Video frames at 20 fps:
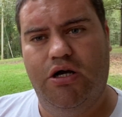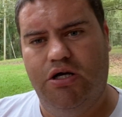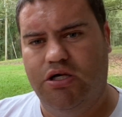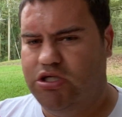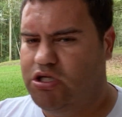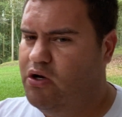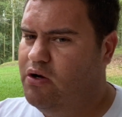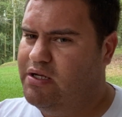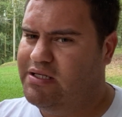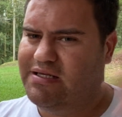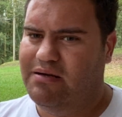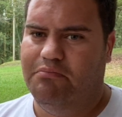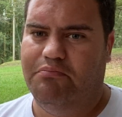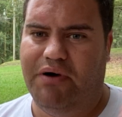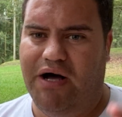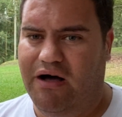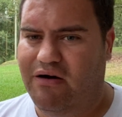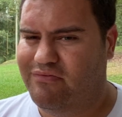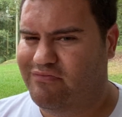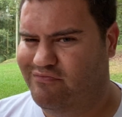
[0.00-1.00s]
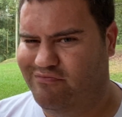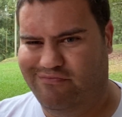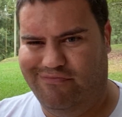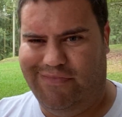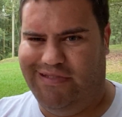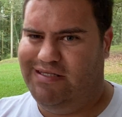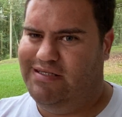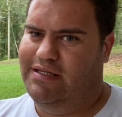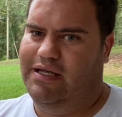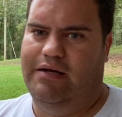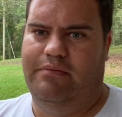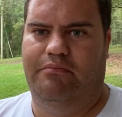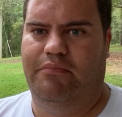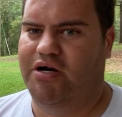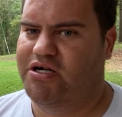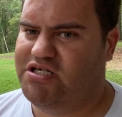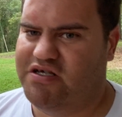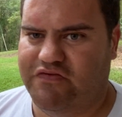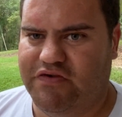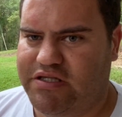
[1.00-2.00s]
So it's not
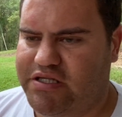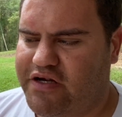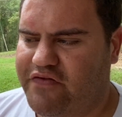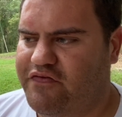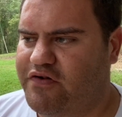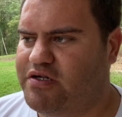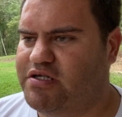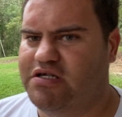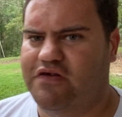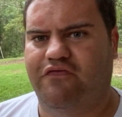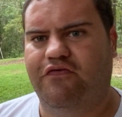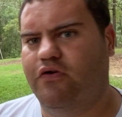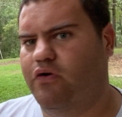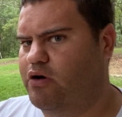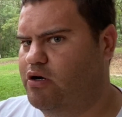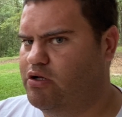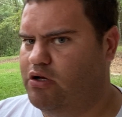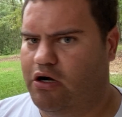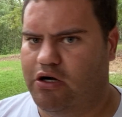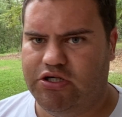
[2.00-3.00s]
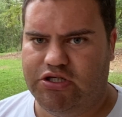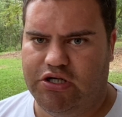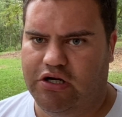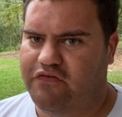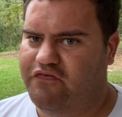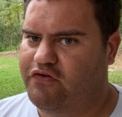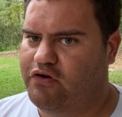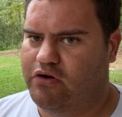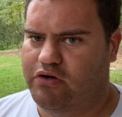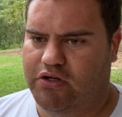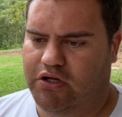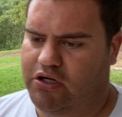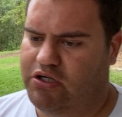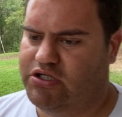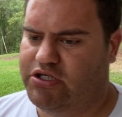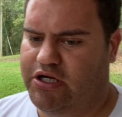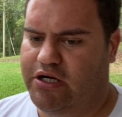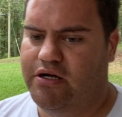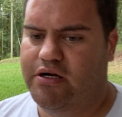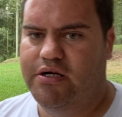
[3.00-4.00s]
much of a difference. A few $100 here, a few
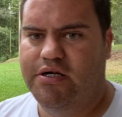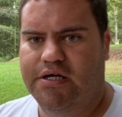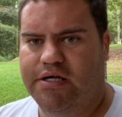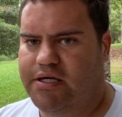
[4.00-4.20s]
$100 there.